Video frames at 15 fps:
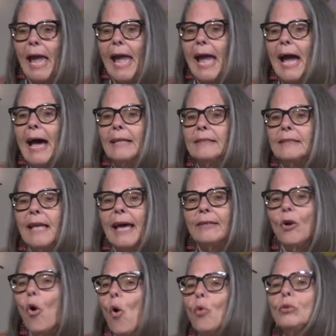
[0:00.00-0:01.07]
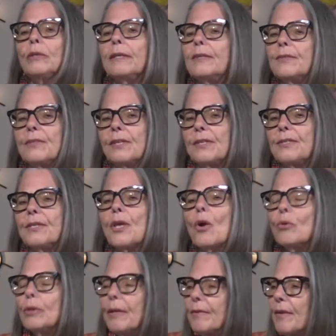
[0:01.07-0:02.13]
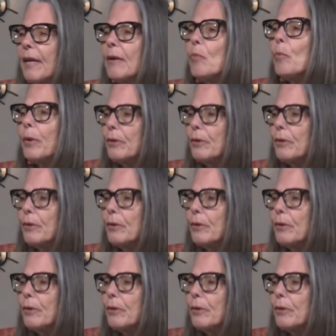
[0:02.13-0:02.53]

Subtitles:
and that wholeness is the only thing